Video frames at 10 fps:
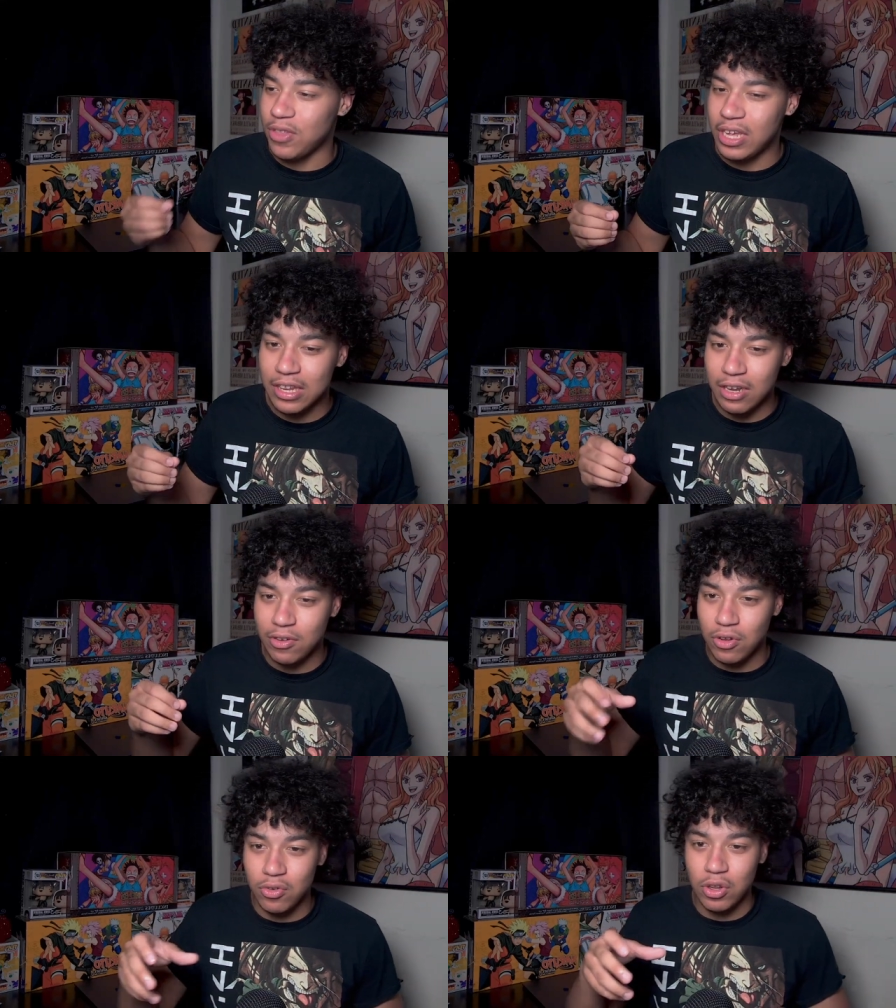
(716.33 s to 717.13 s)

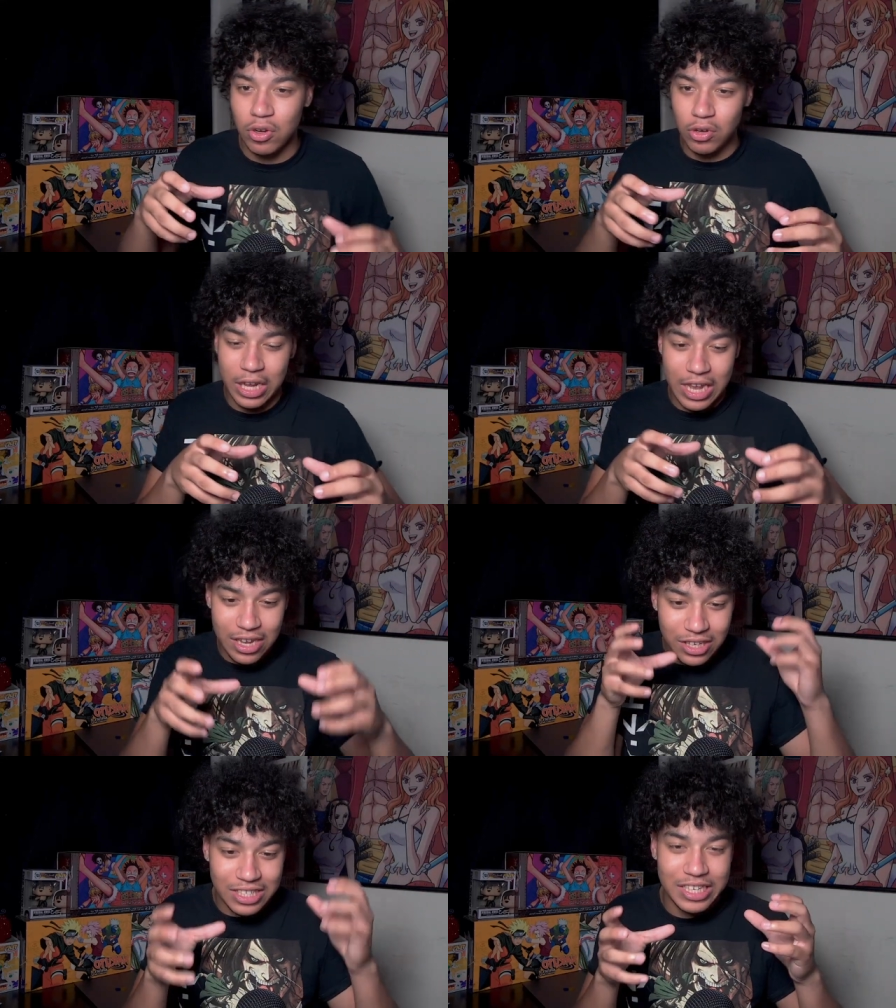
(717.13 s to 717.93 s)
They're
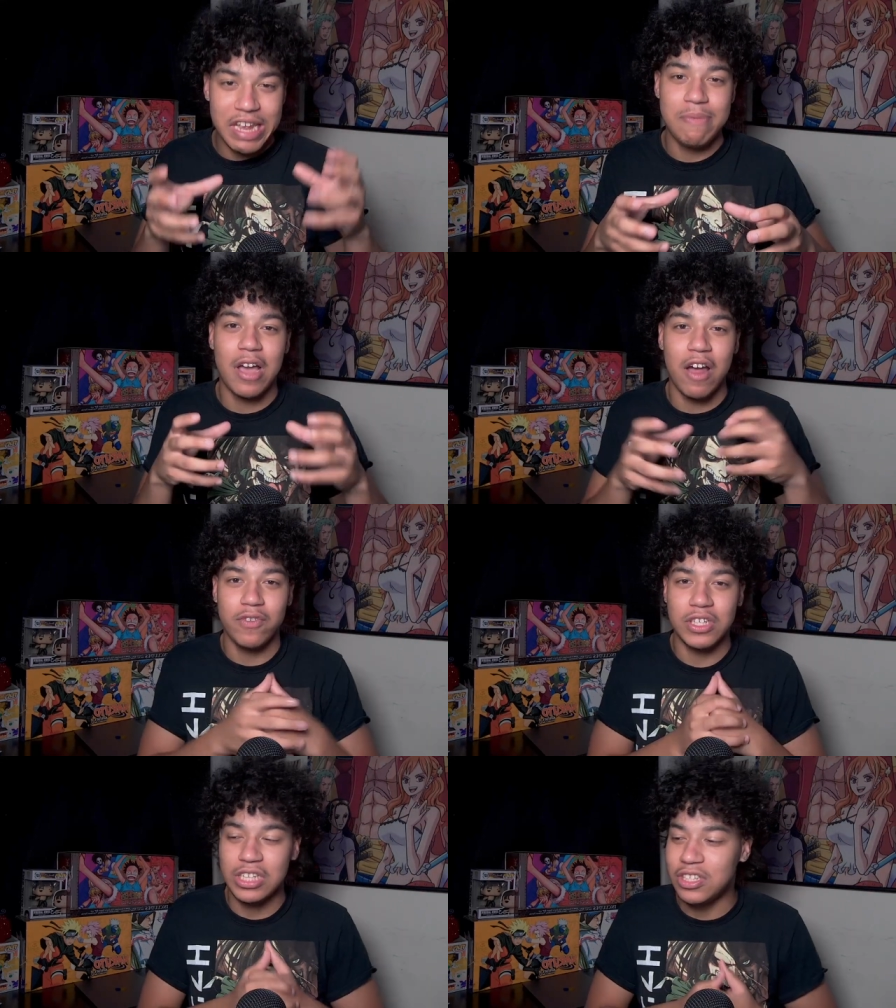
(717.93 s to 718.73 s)
in the same
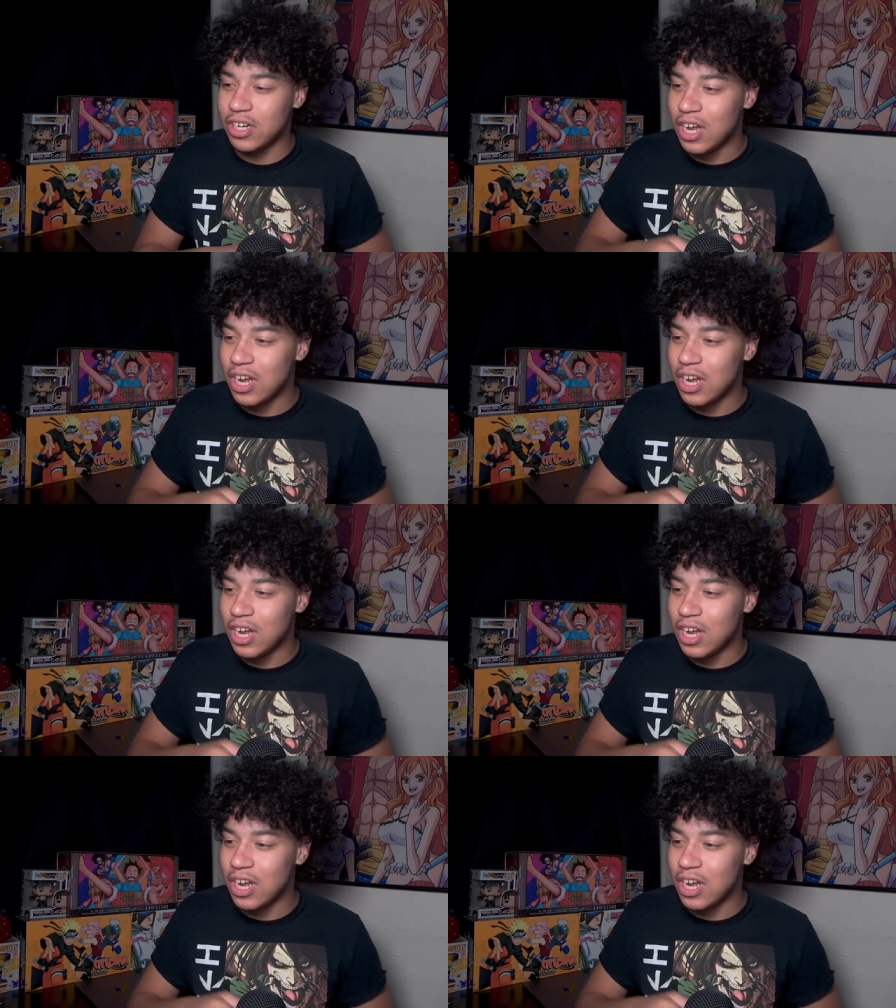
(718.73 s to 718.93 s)
conversation.